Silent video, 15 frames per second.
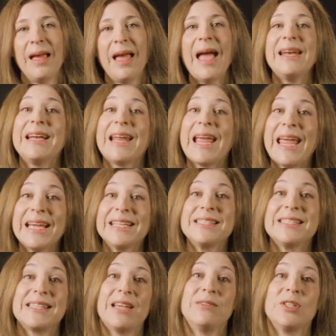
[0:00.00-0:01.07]
And
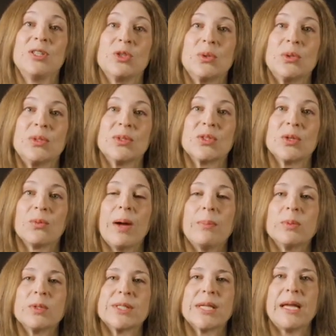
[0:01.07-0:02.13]
enhanced safety tools
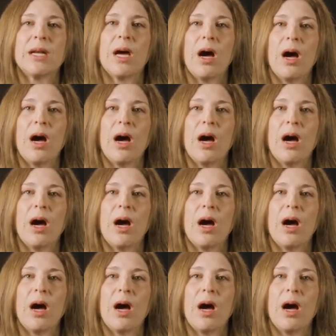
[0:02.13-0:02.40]
represent